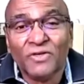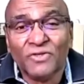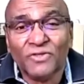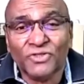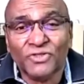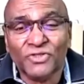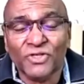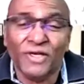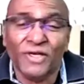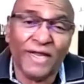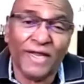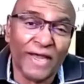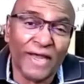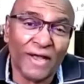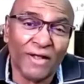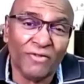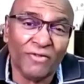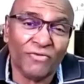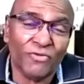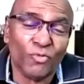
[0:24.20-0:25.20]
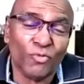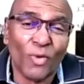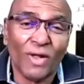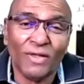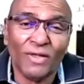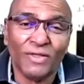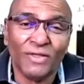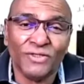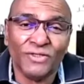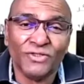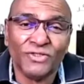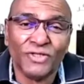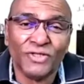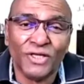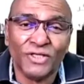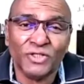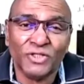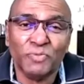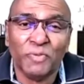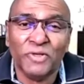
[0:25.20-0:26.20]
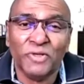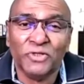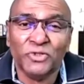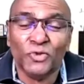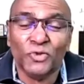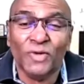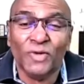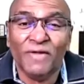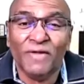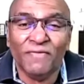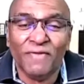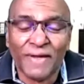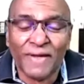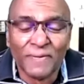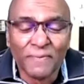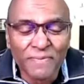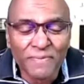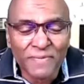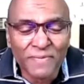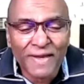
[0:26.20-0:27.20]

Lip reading: concerning health, wellness, and spiritual living.